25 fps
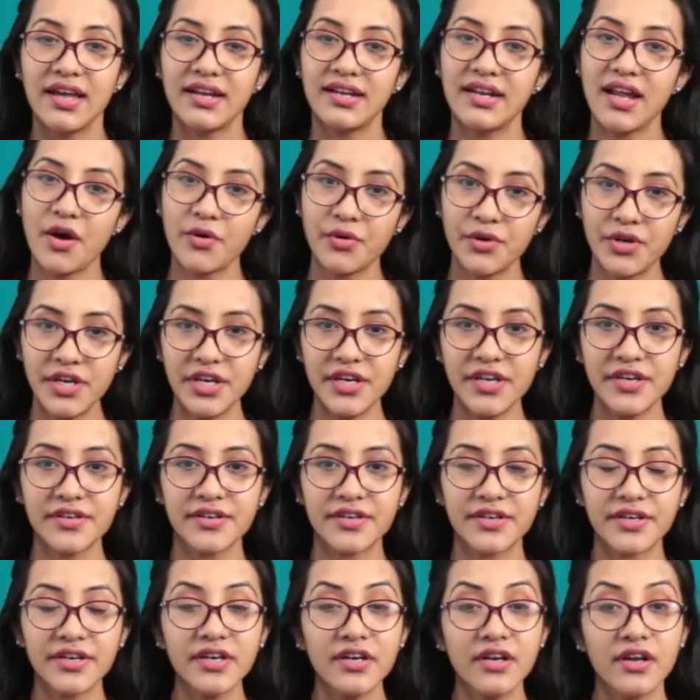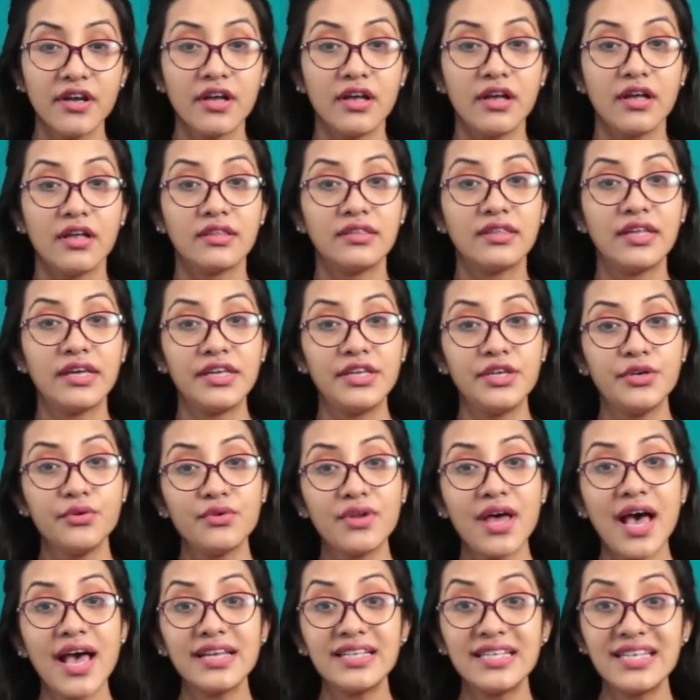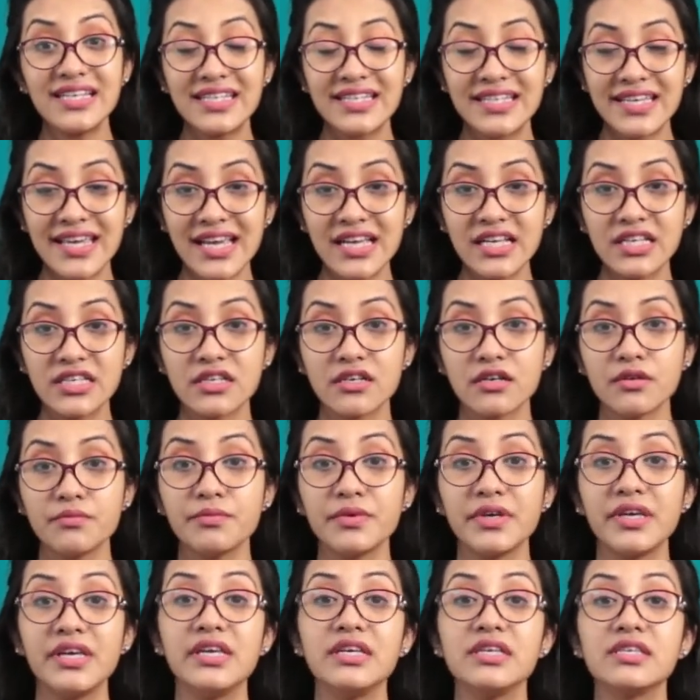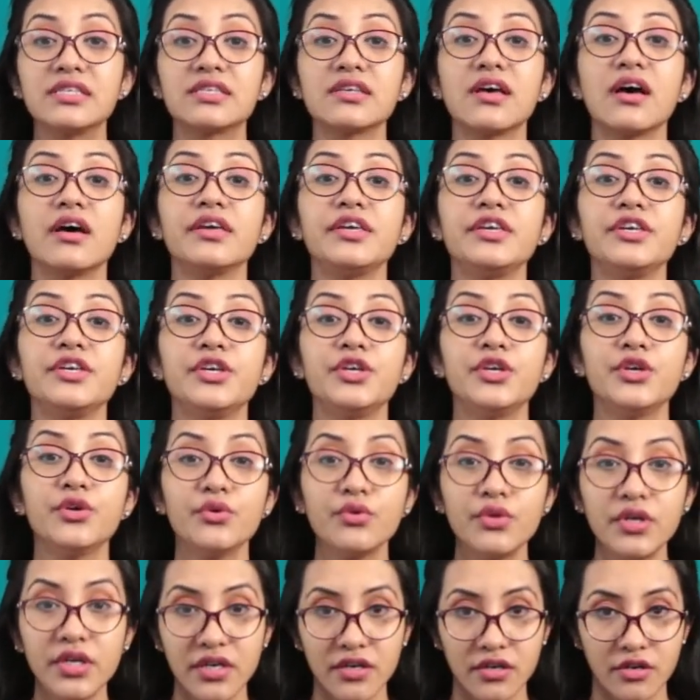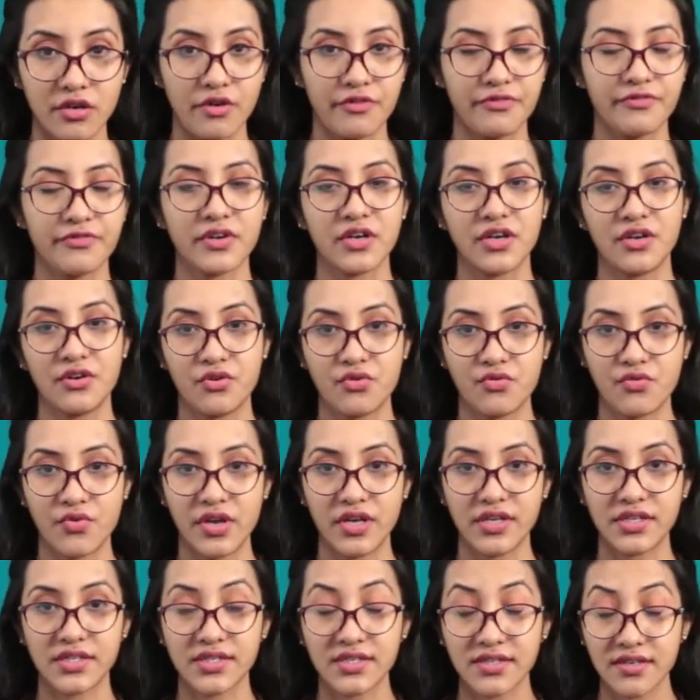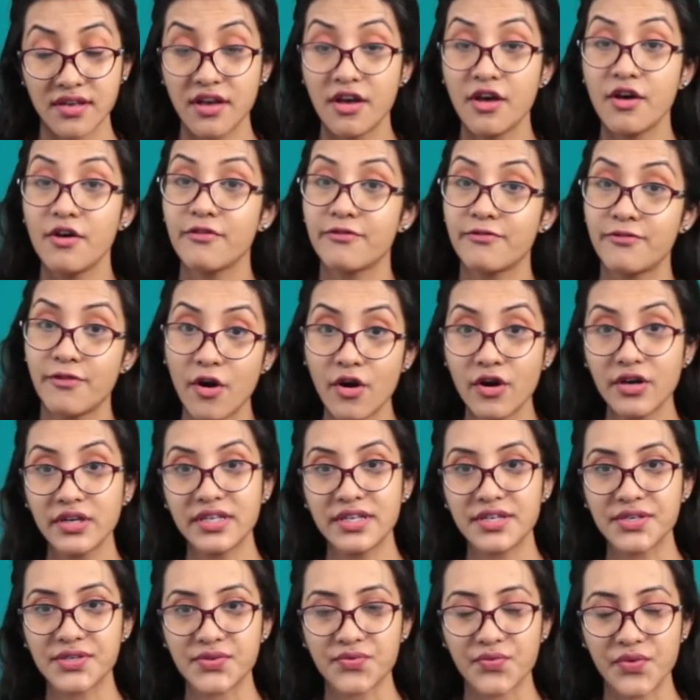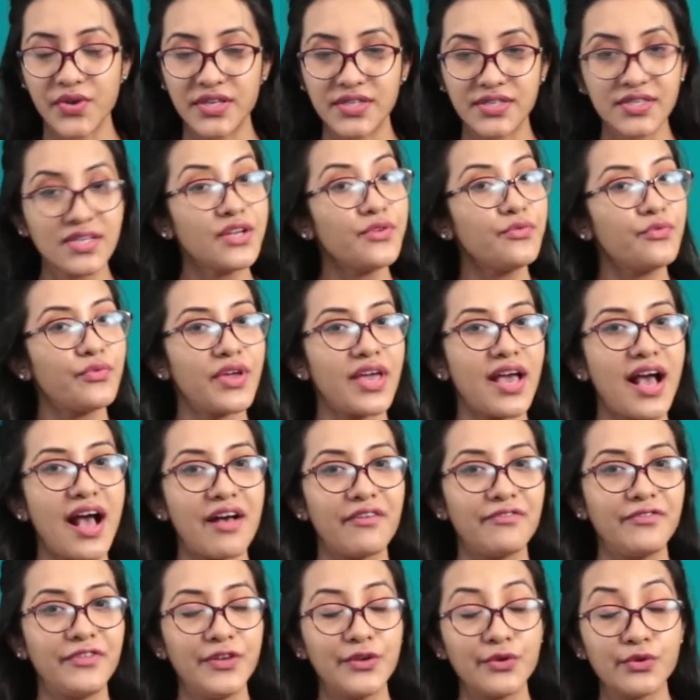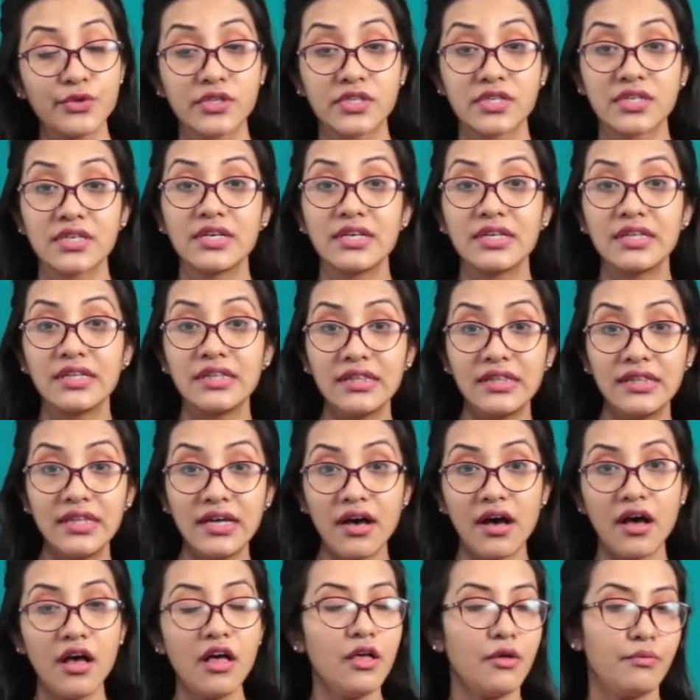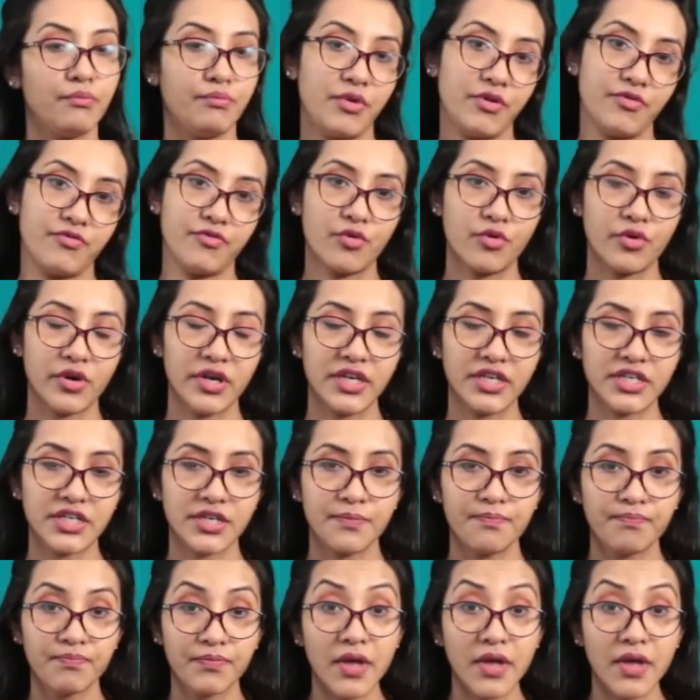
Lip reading: Now here, the United Kingdom is a union of countries. For this reason, we have used the before it.